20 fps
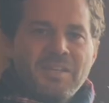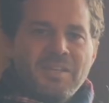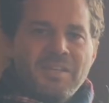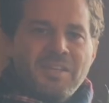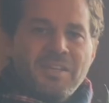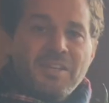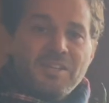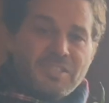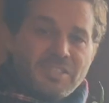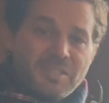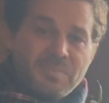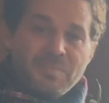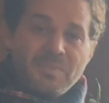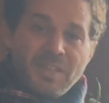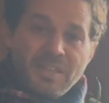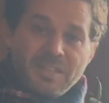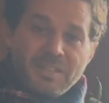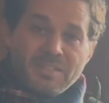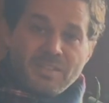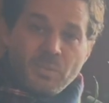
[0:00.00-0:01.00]
Here's some
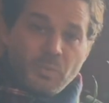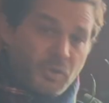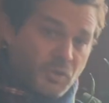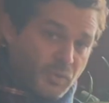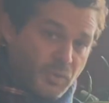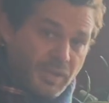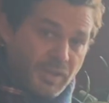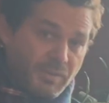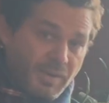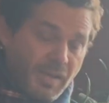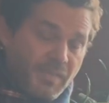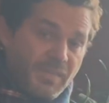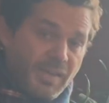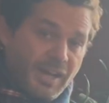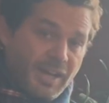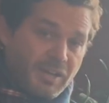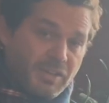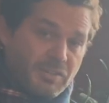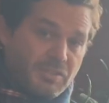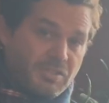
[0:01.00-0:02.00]
things that we're doing around the
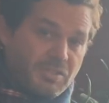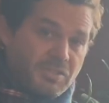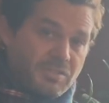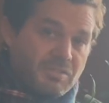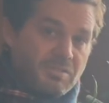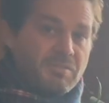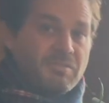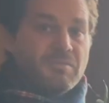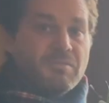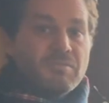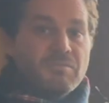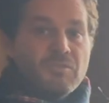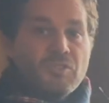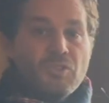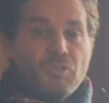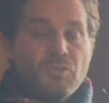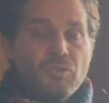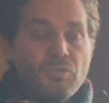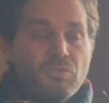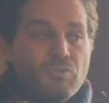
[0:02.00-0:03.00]
house
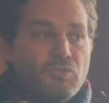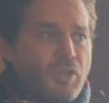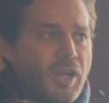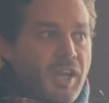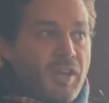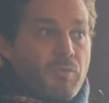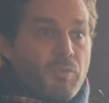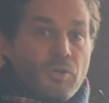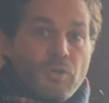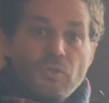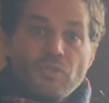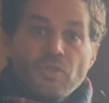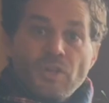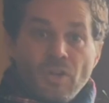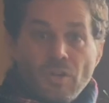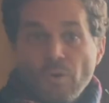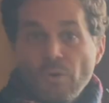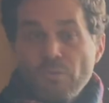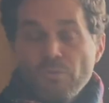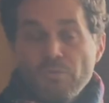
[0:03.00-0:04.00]
to try and reduce
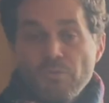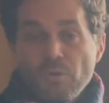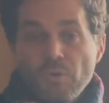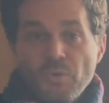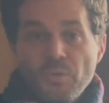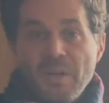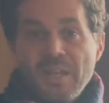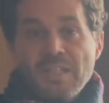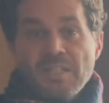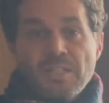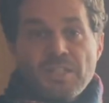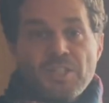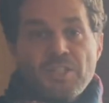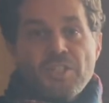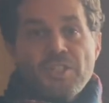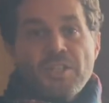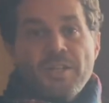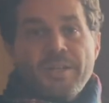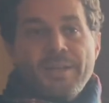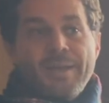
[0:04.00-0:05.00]
our own food wastage
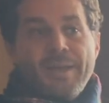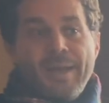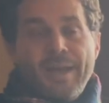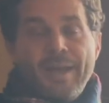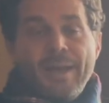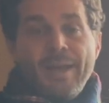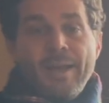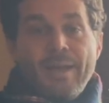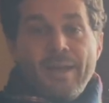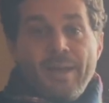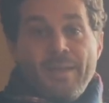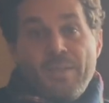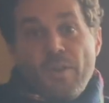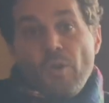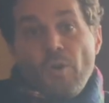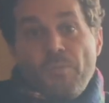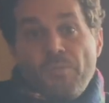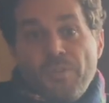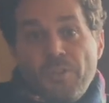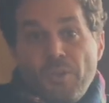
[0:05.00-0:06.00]
and that
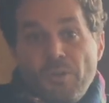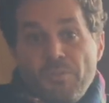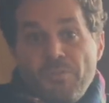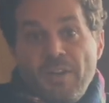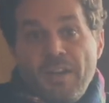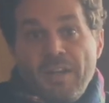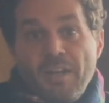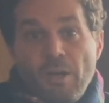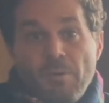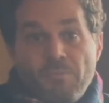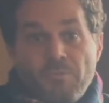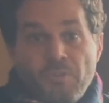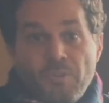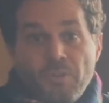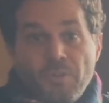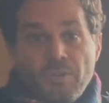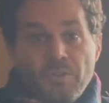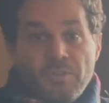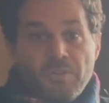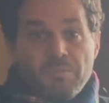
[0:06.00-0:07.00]
hopefully you'll find
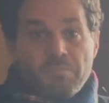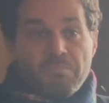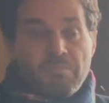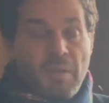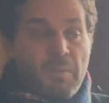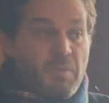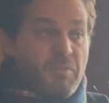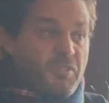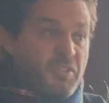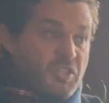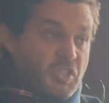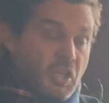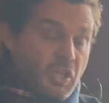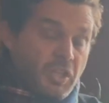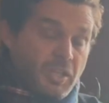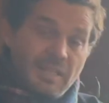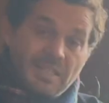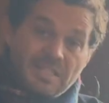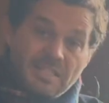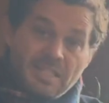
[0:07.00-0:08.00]
helpful maybe for this
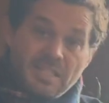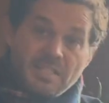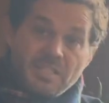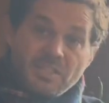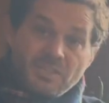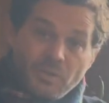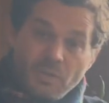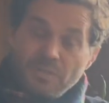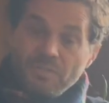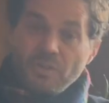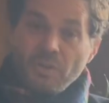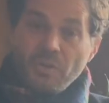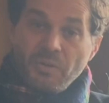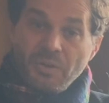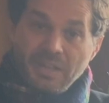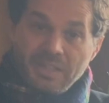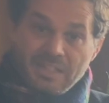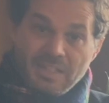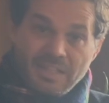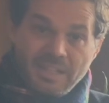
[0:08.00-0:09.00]
holiday season or even going
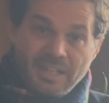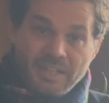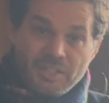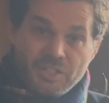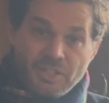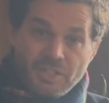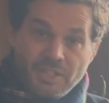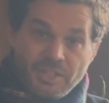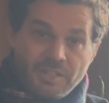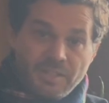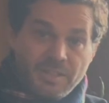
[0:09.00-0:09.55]
into next year.